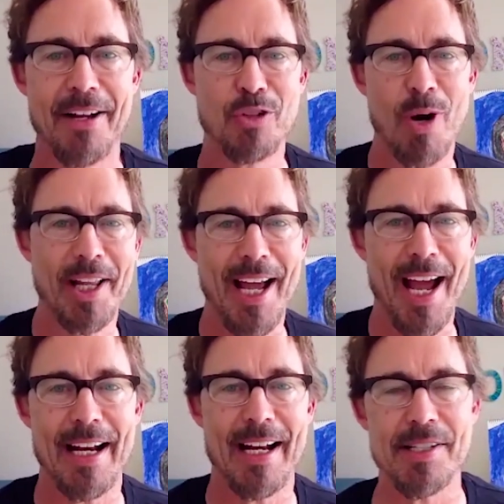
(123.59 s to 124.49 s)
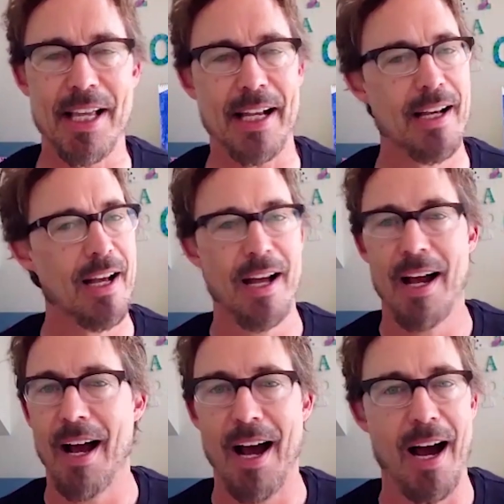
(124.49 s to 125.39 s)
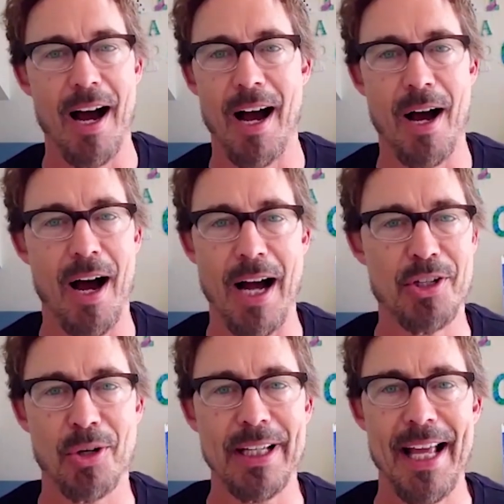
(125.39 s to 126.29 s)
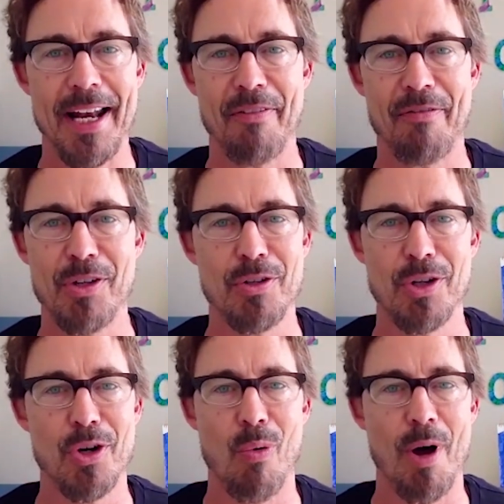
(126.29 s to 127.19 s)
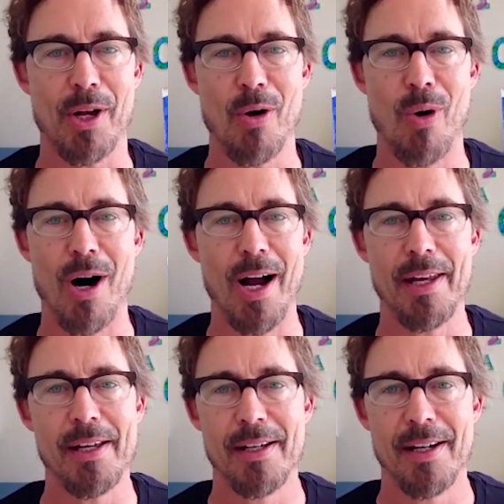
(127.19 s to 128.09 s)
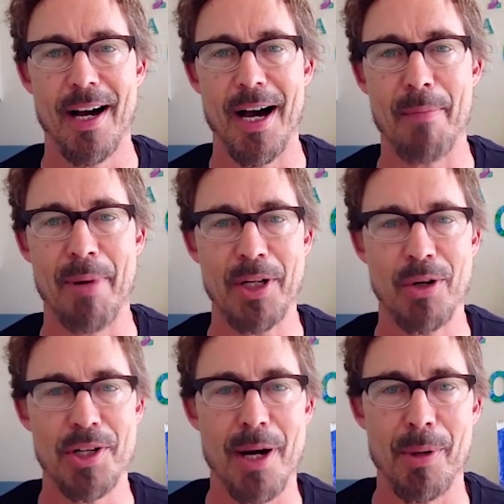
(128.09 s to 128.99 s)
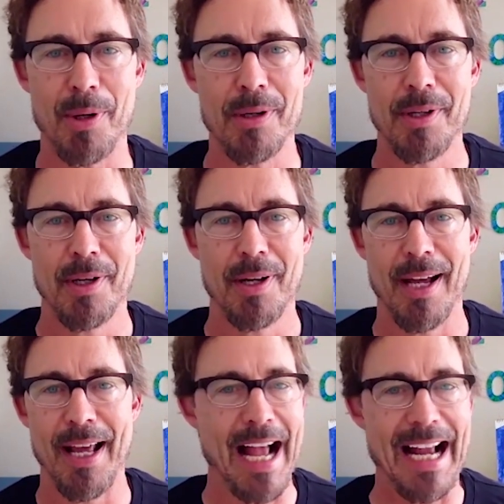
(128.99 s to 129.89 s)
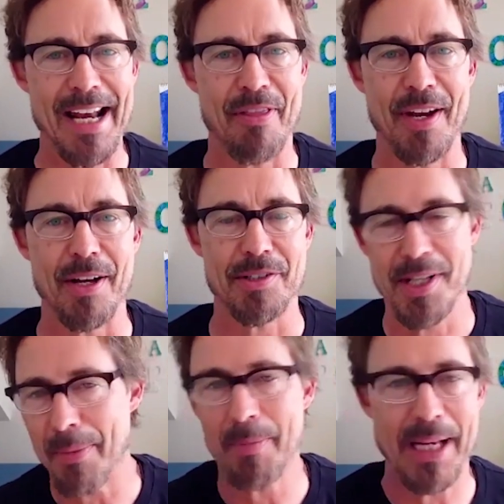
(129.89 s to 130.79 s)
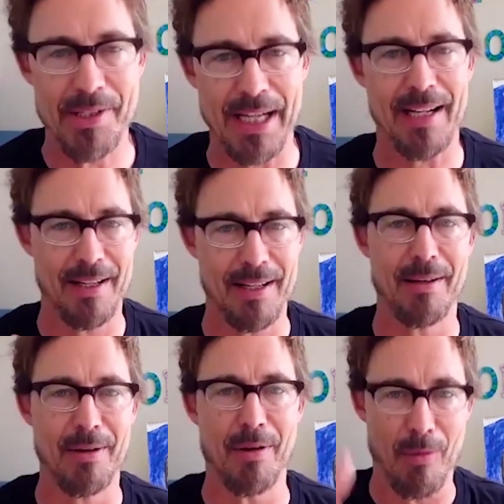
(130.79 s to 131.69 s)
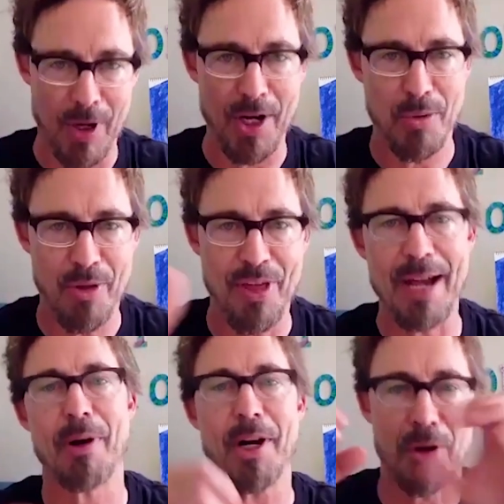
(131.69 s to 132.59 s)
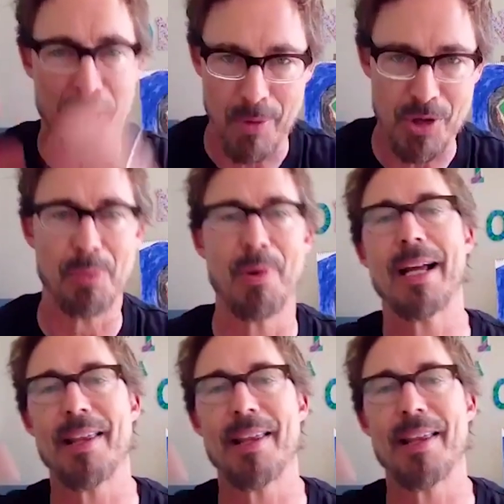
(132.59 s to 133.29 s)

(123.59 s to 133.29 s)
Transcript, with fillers: twenty-eight. And he's like, I totally get it if you, you don't want to go on, uh, but you're a double. And I got nothing else. A double means like, we're going to do a thing. We're going to go to commercial break. And then